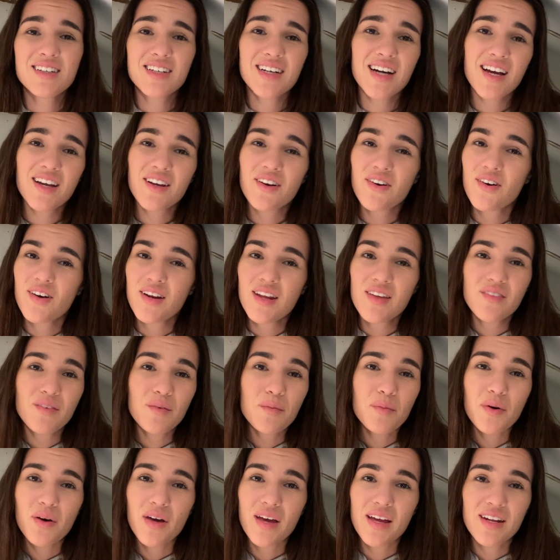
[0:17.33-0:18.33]
I can't
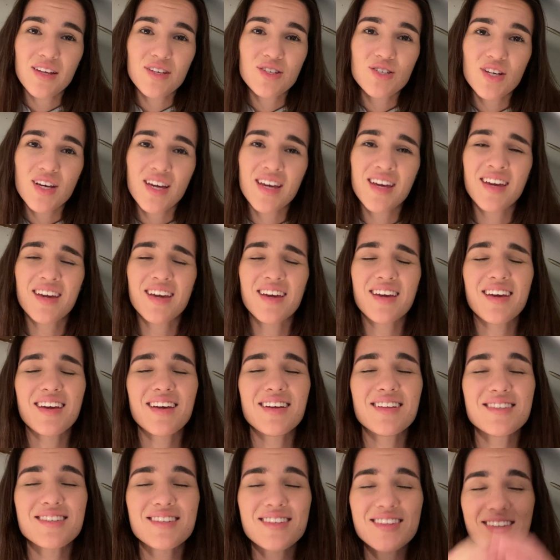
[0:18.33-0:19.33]
even put energy
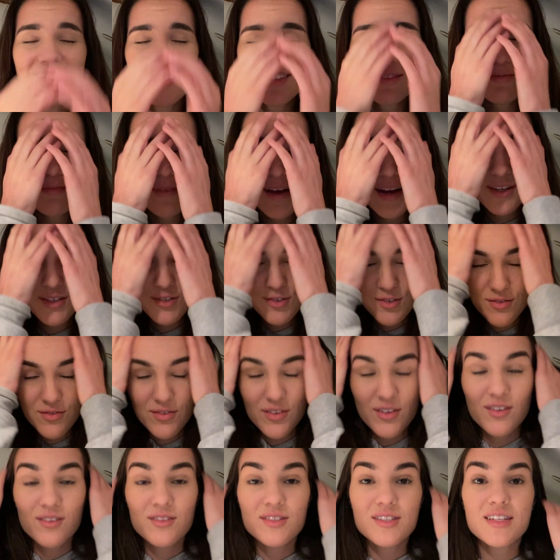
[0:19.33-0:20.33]
into this match
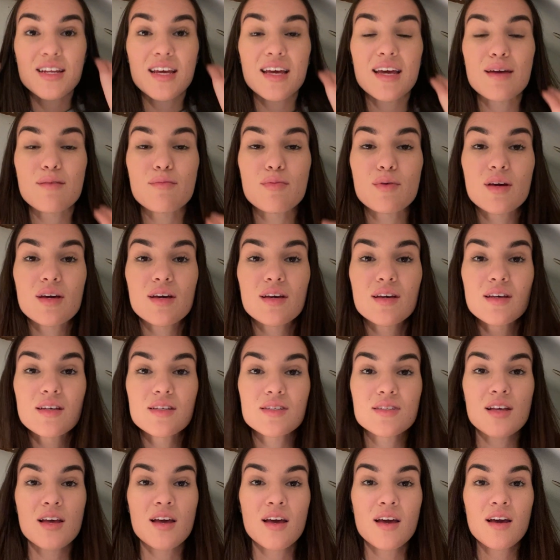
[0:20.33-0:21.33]
review today
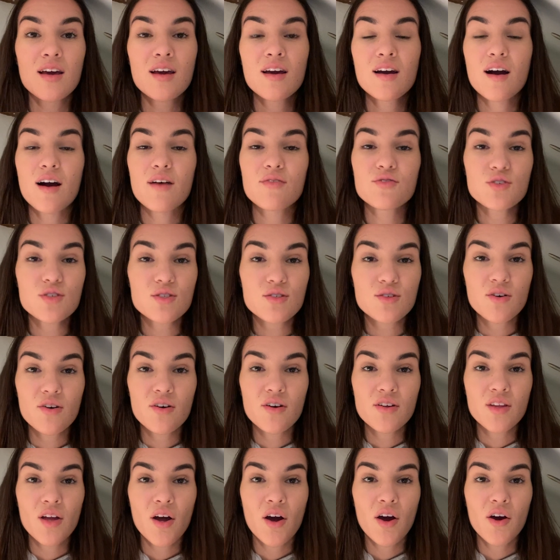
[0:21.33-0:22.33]
because I've just
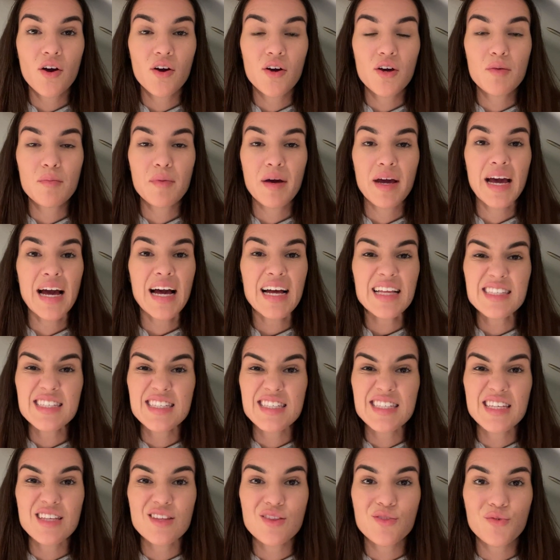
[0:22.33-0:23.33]
gotten home, I had to
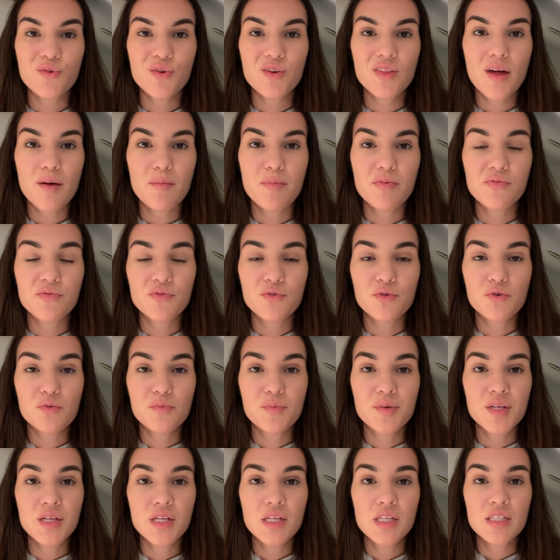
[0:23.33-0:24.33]
sit through that
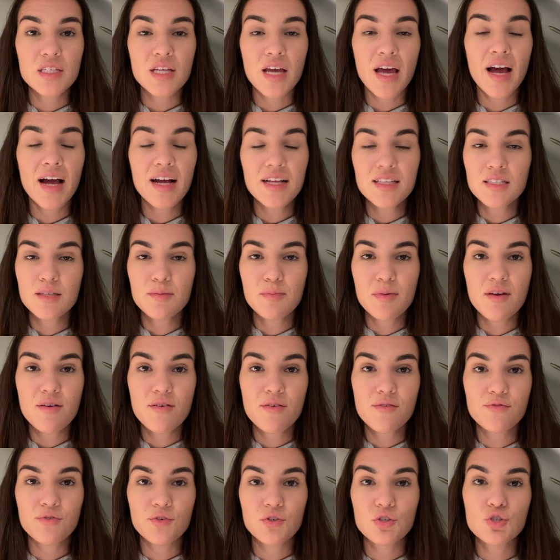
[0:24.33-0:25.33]
performance, I had to
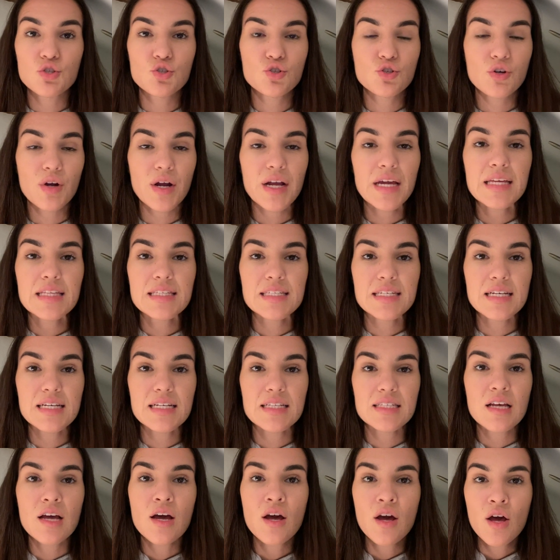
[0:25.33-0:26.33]
be
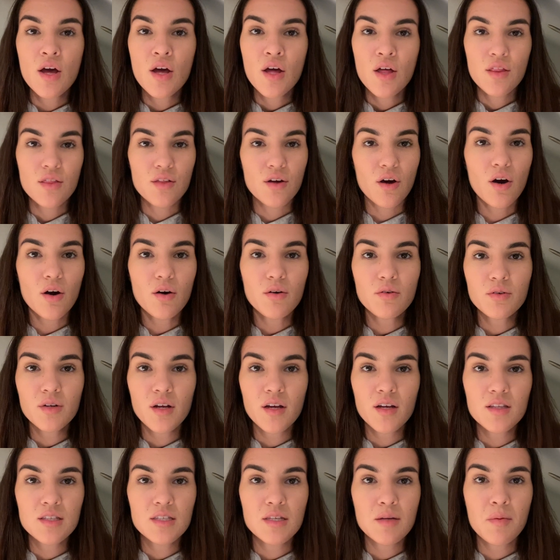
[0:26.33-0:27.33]
frustrated the whole
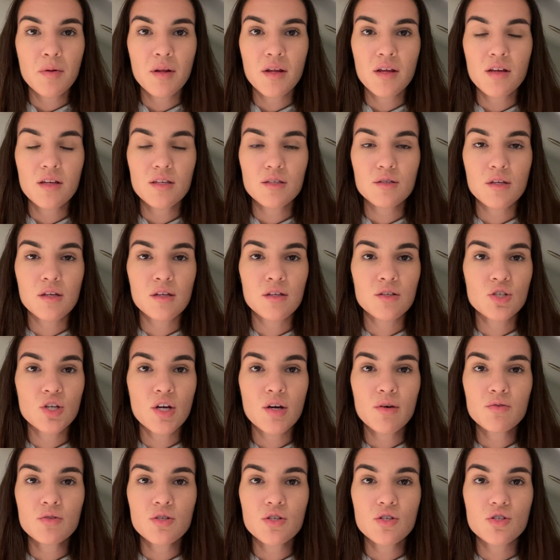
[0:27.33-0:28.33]
90 minutes and
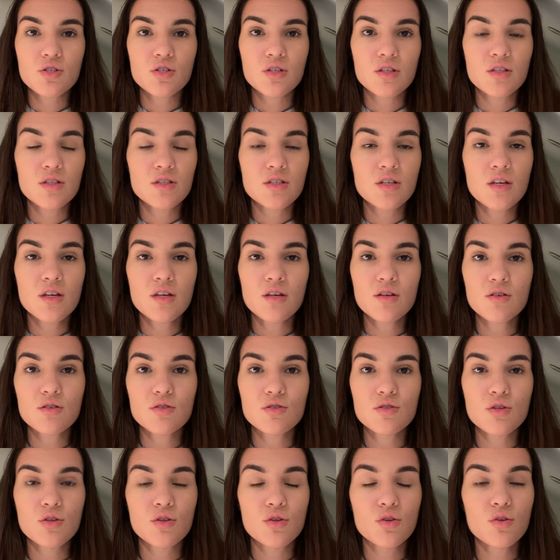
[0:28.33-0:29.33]
Chelsea just continues
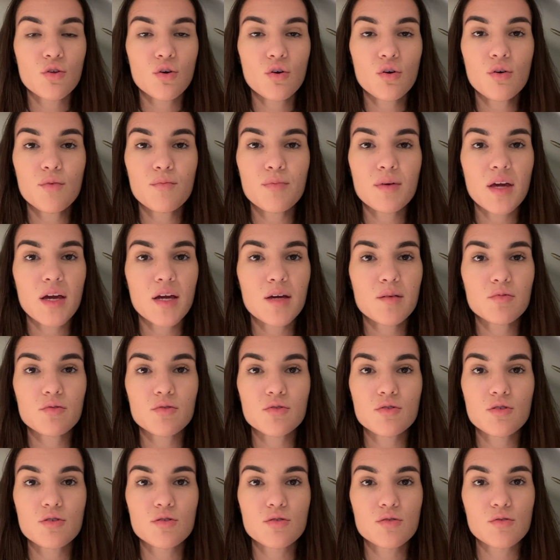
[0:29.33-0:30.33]
to not be
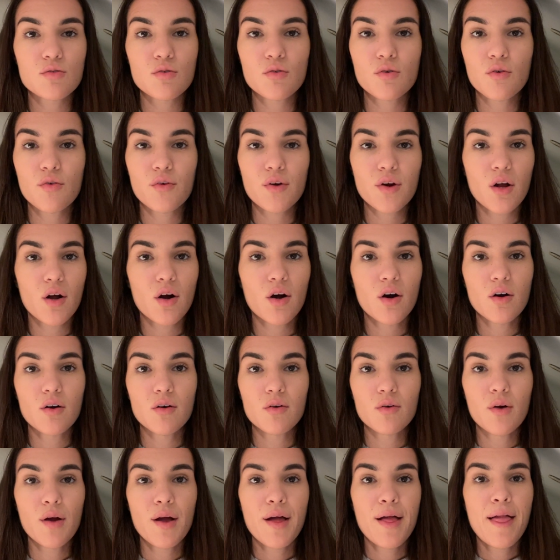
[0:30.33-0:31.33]
able to score a
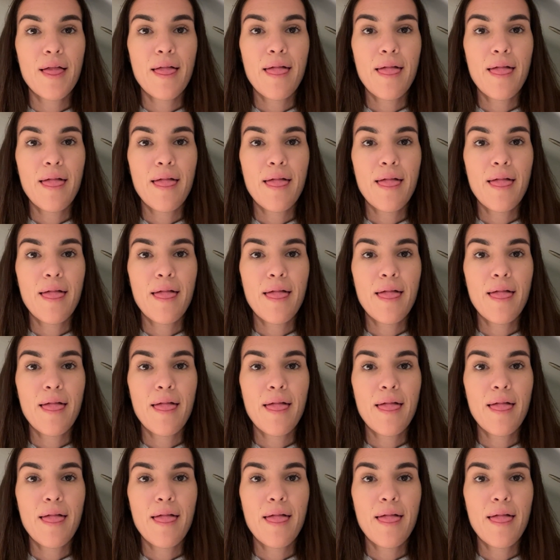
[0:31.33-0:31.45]
goal.